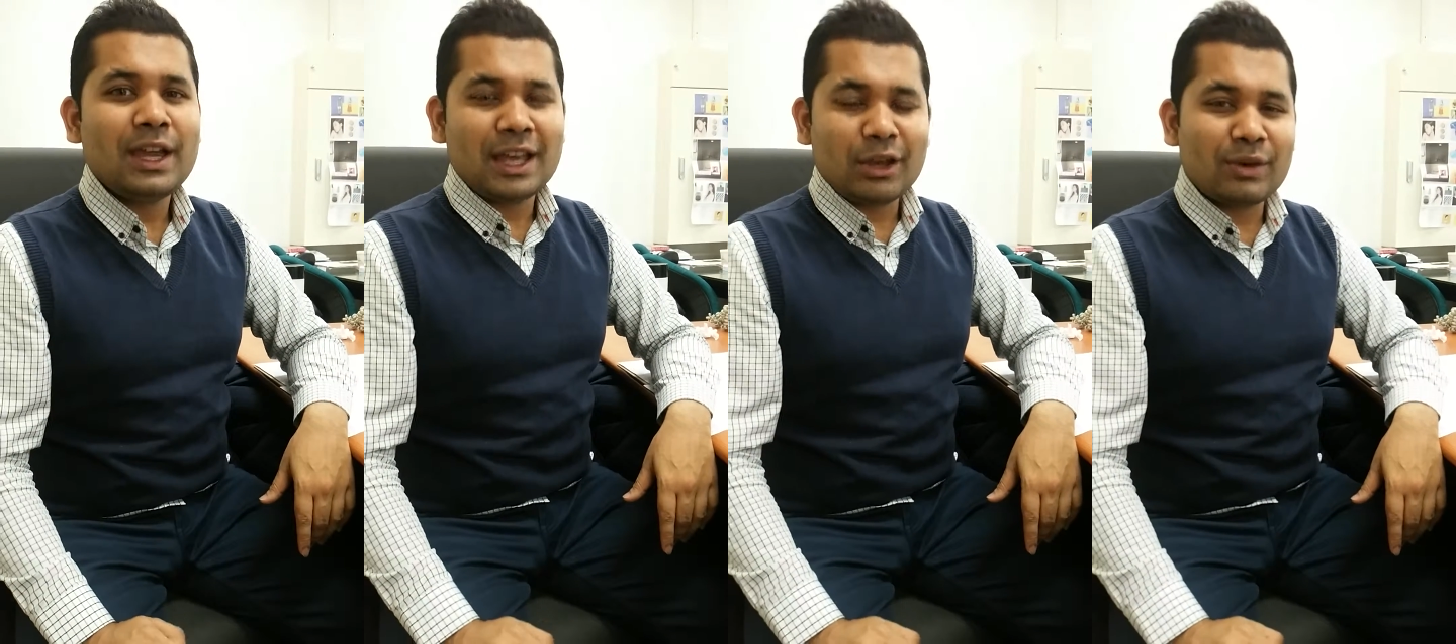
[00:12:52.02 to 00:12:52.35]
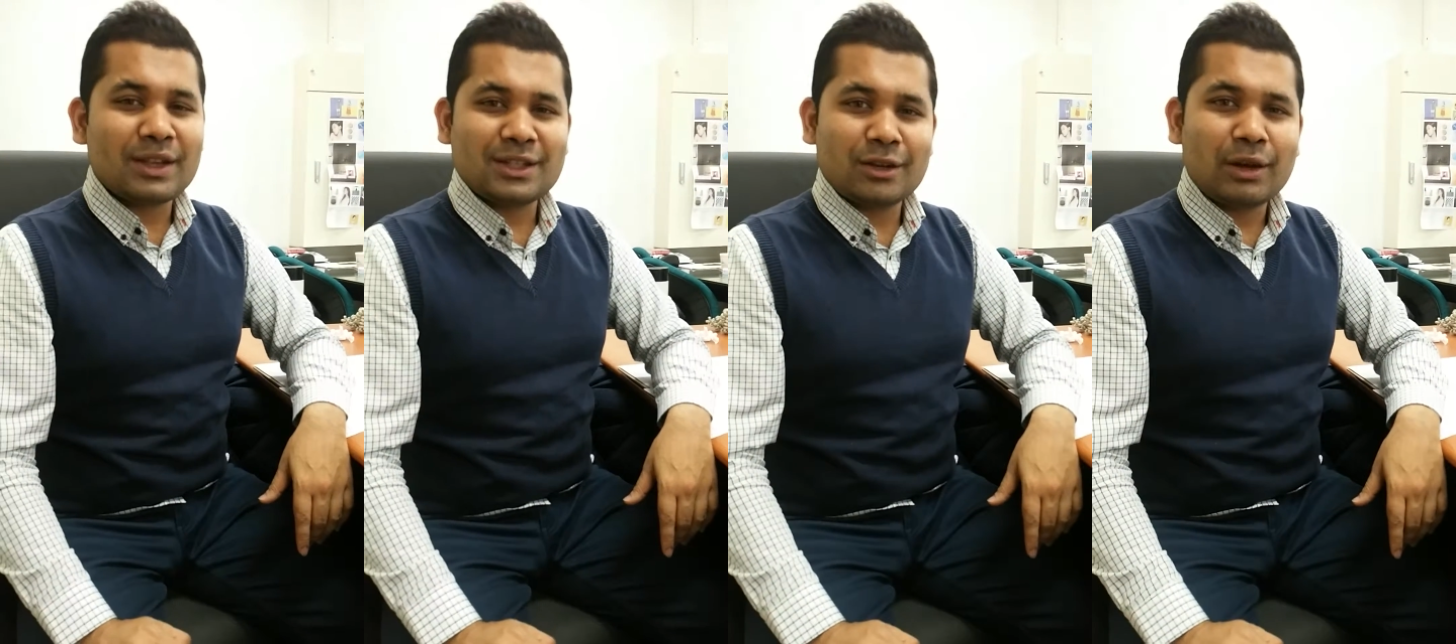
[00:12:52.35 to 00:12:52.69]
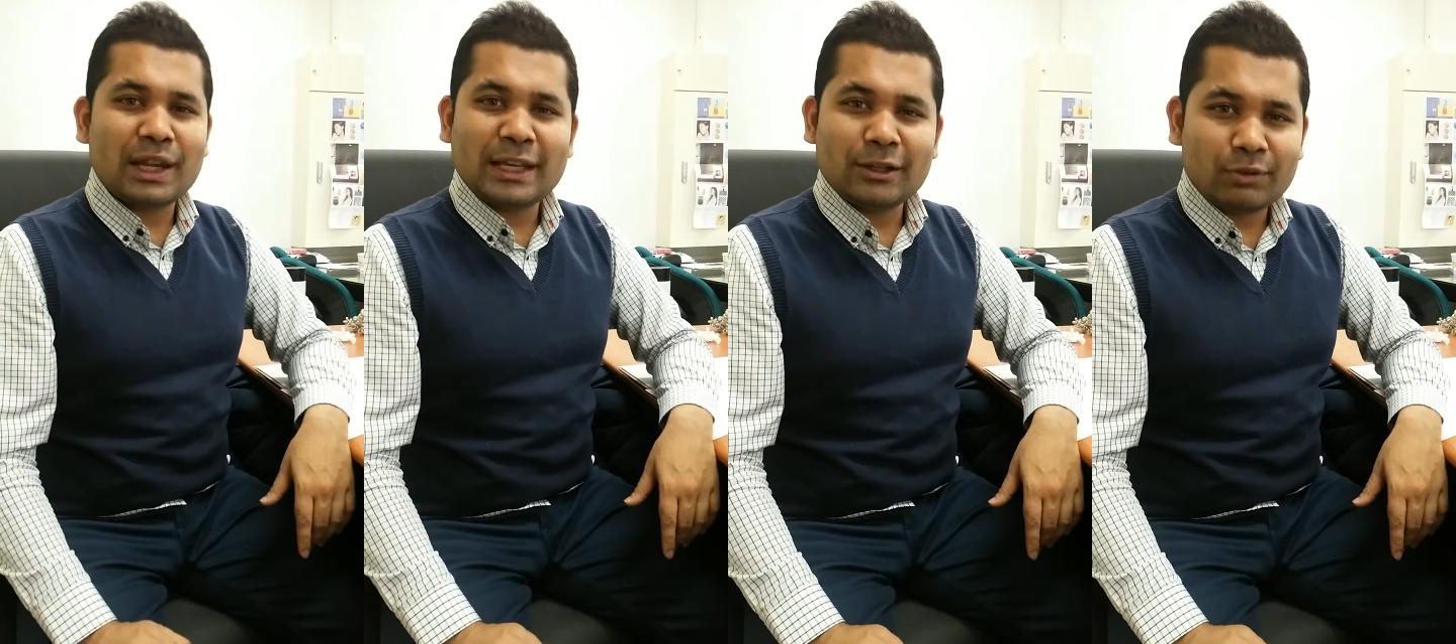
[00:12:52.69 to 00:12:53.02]
US
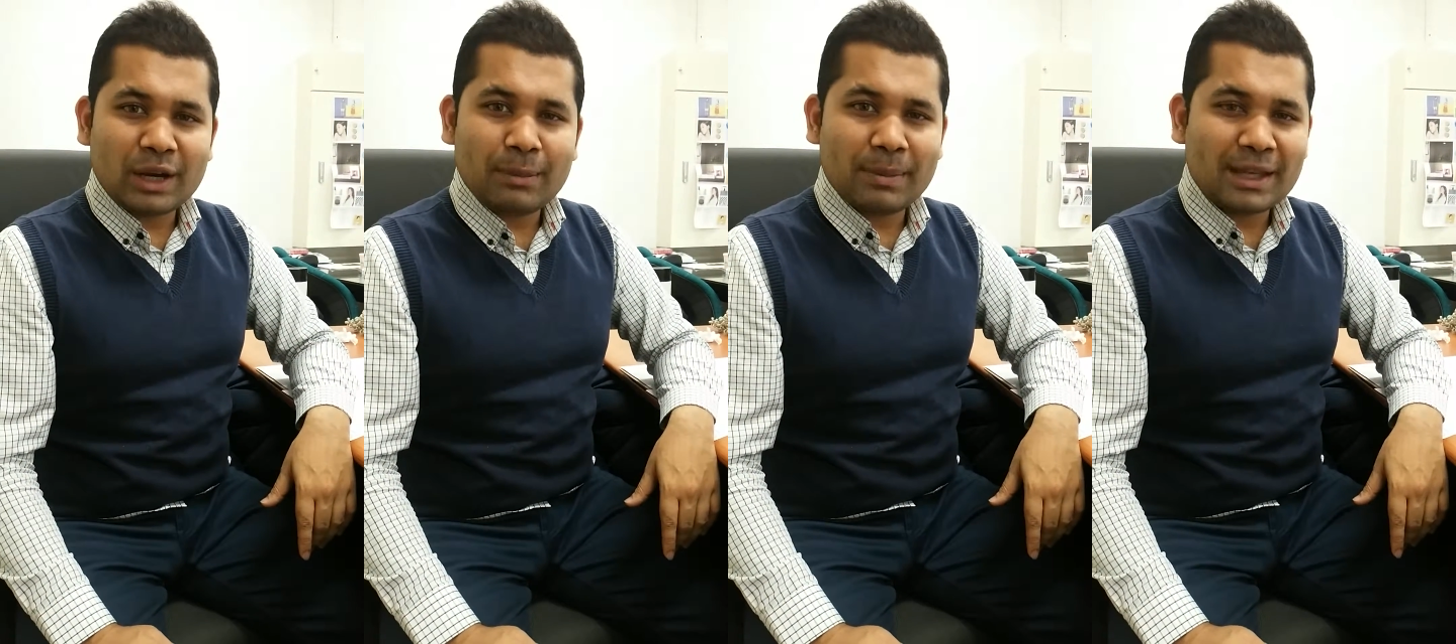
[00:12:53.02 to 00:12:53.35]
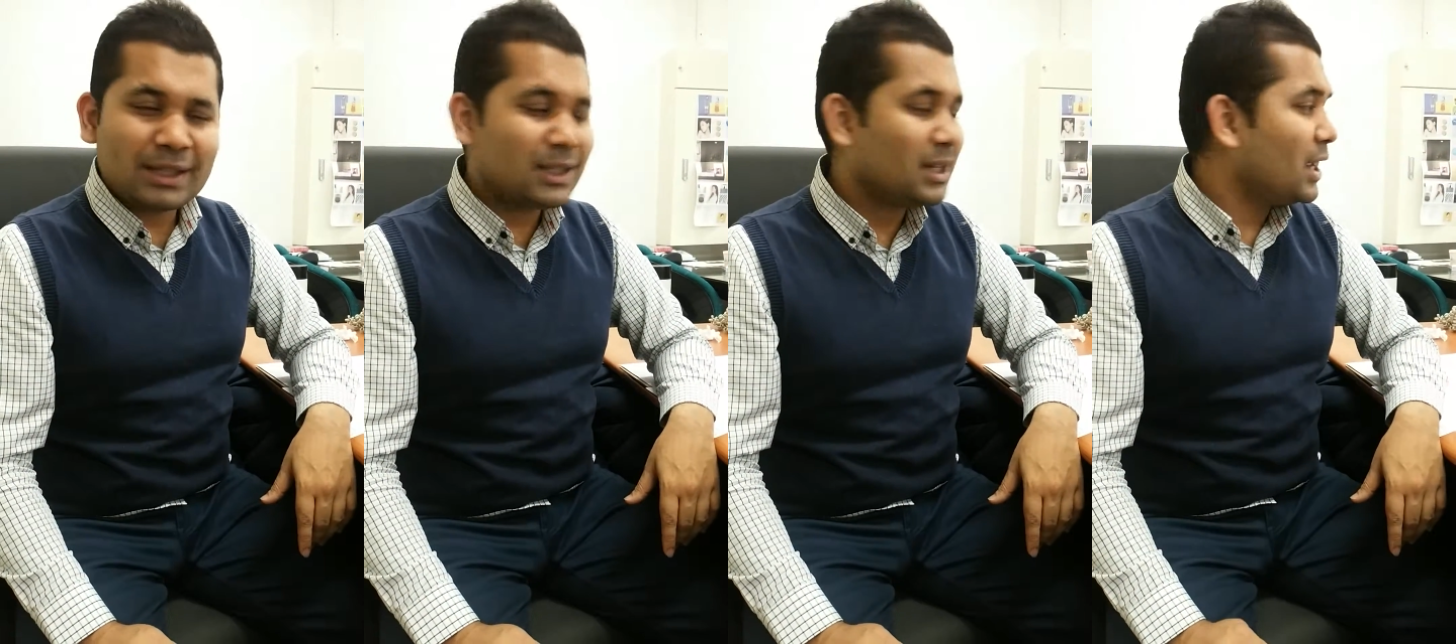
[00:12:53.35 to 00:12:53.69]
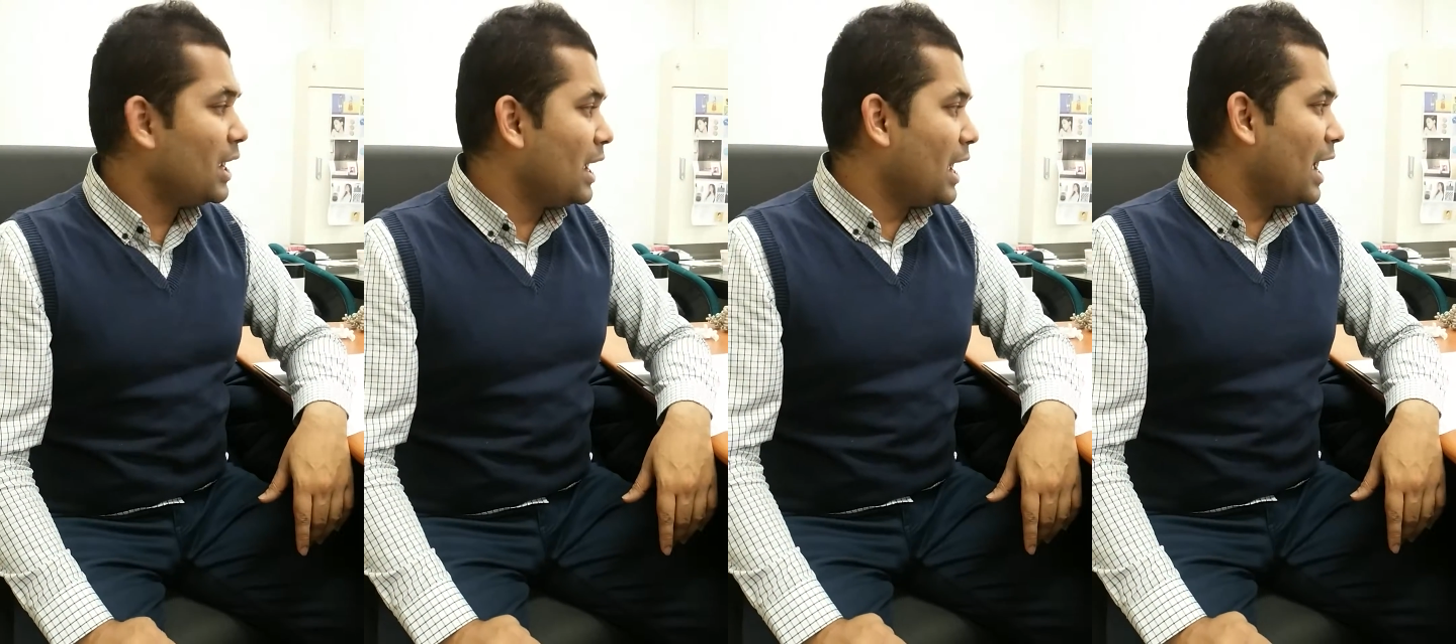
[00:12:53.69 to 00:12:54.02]
dollar increment,
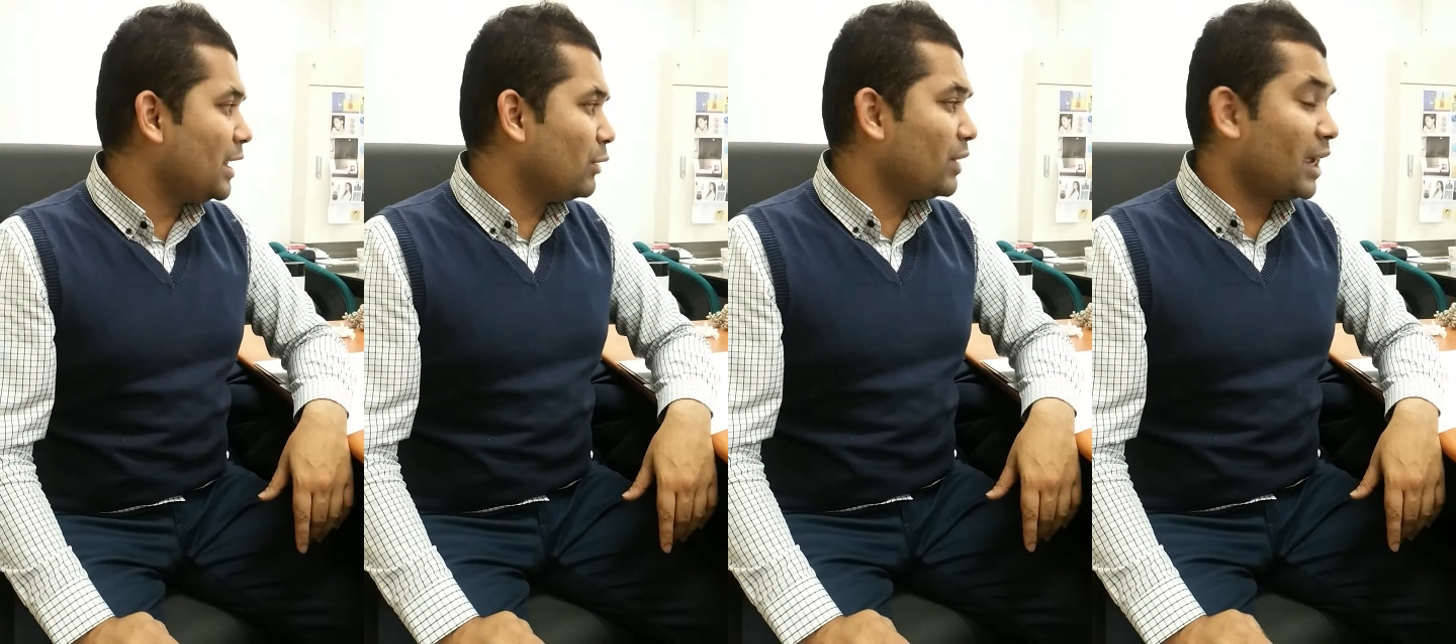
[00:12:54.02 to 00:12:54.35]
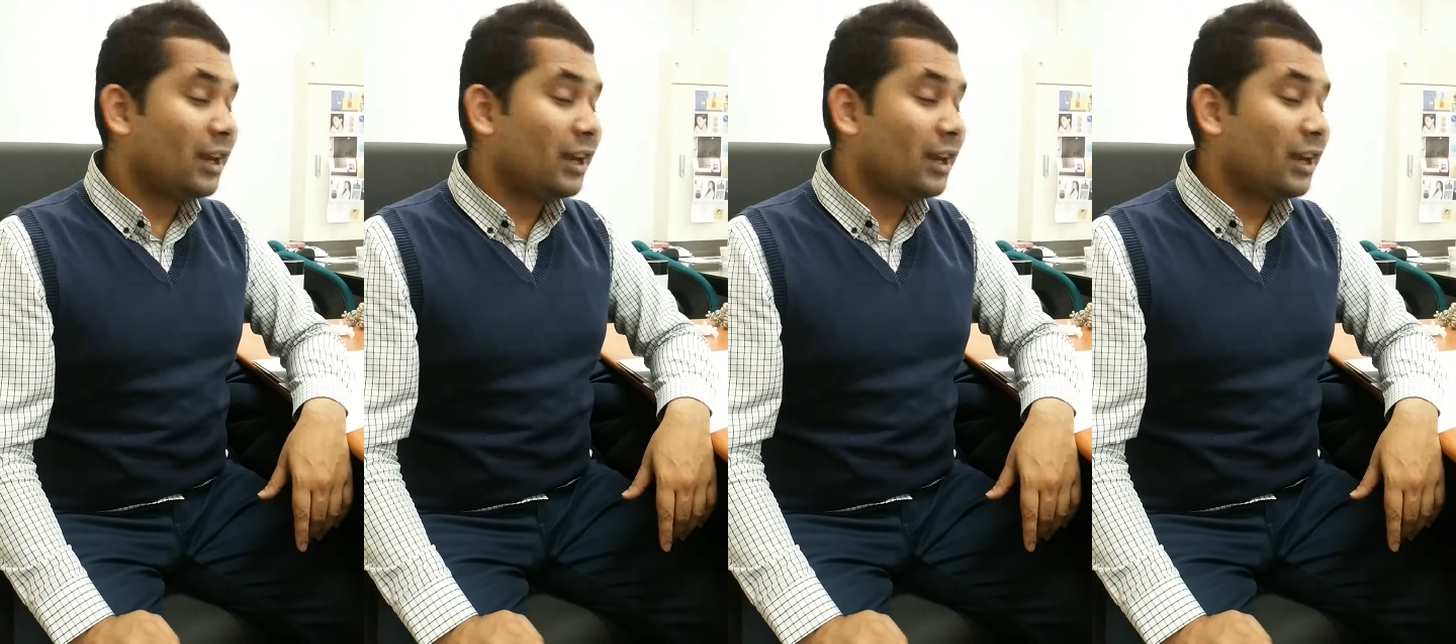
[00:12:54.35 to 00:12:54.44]
and you're